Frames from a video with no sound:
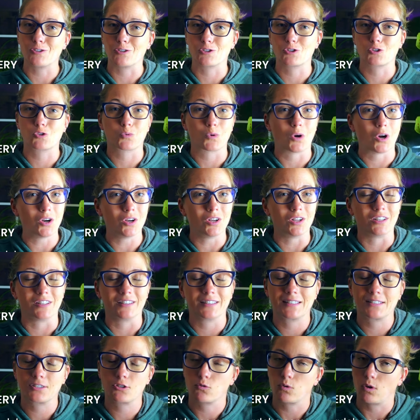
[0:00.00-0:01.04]

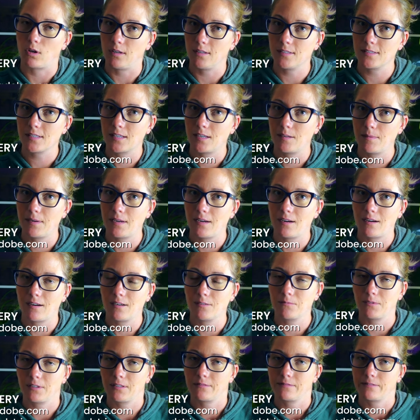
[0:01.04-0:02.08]
trawl, trawl's gonna be a
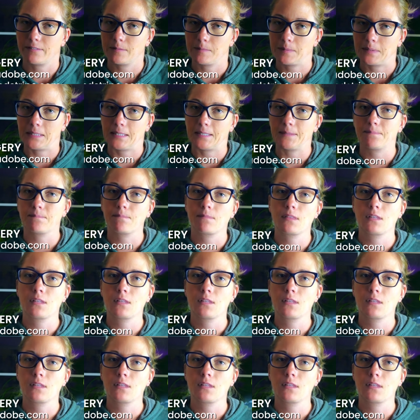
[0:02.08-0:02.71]
hard one for me.